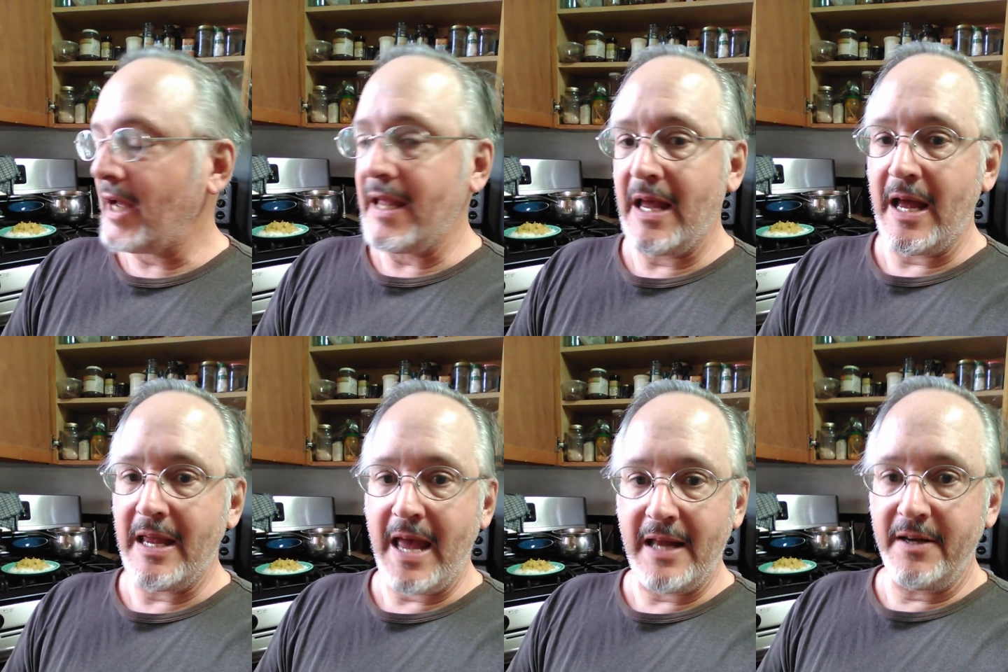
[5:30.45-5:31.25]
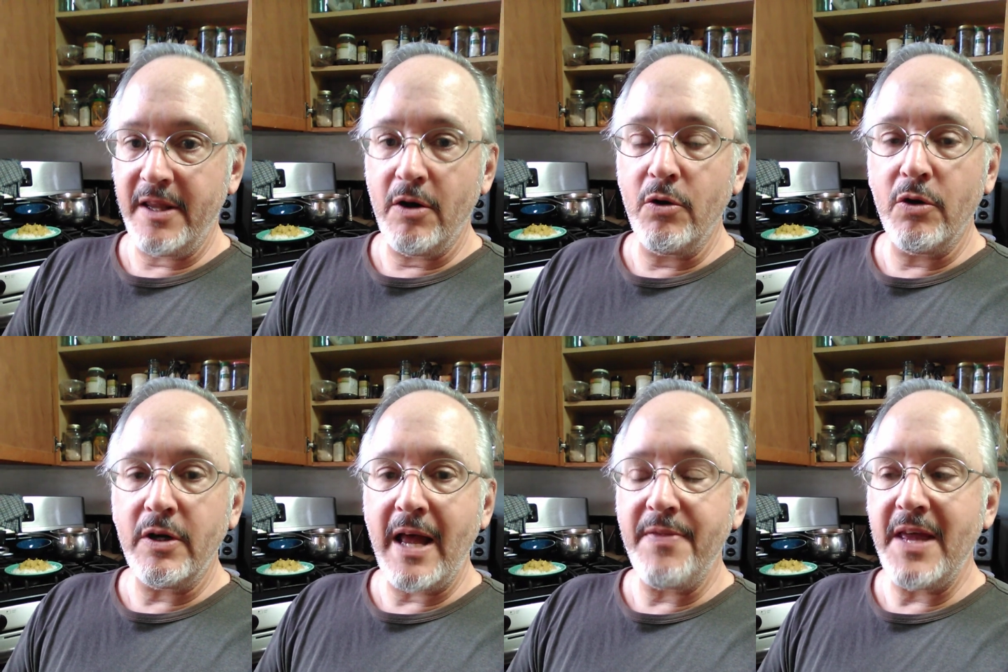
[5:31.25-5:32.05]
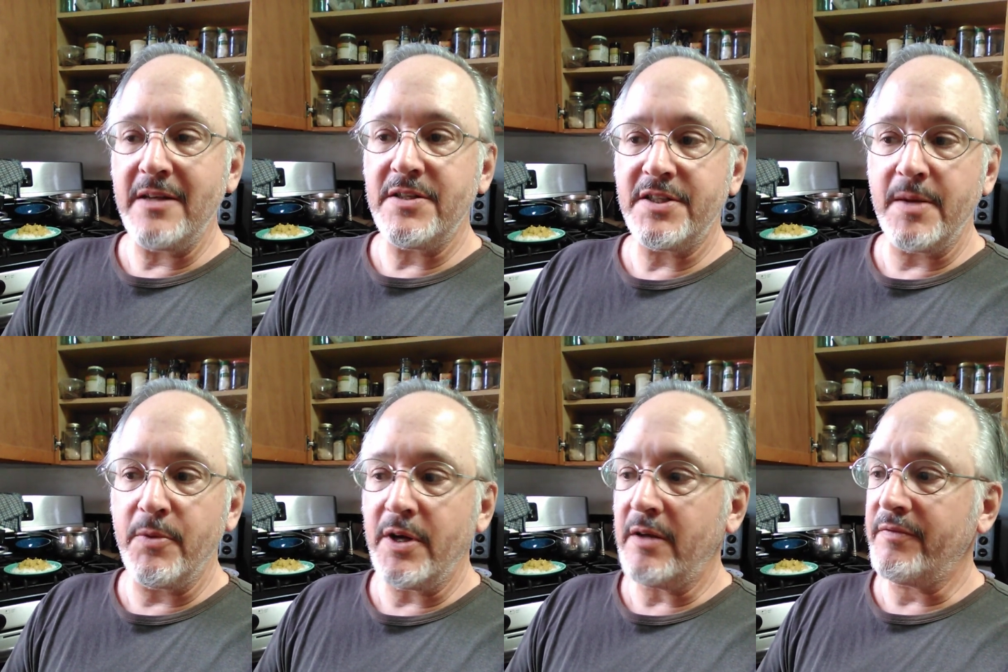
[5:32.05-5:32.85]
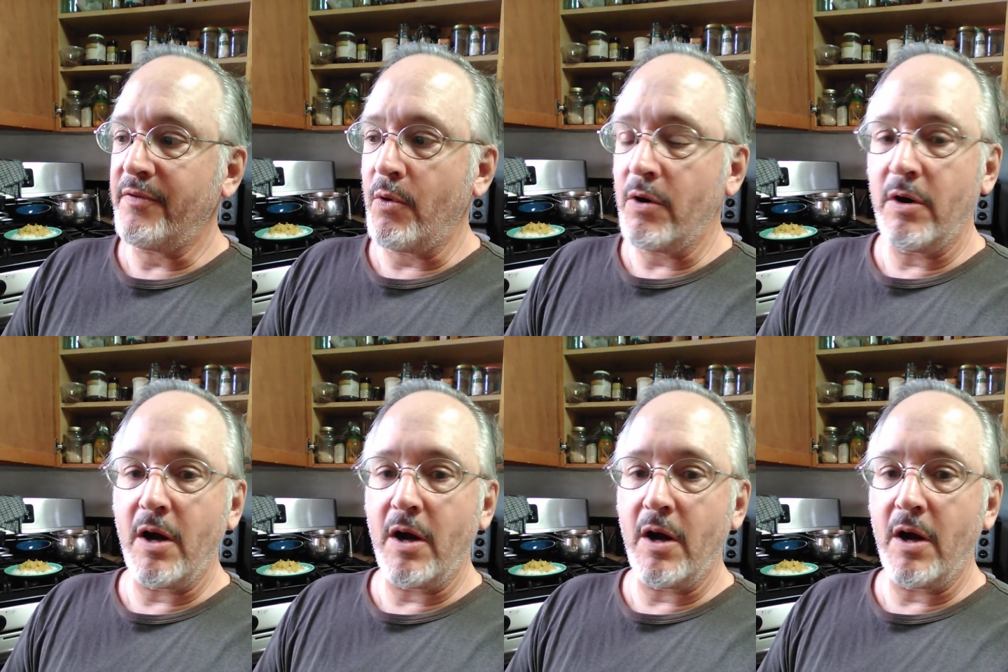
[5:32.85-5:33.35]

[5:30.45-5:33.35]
I added the yogurt and then simmered it for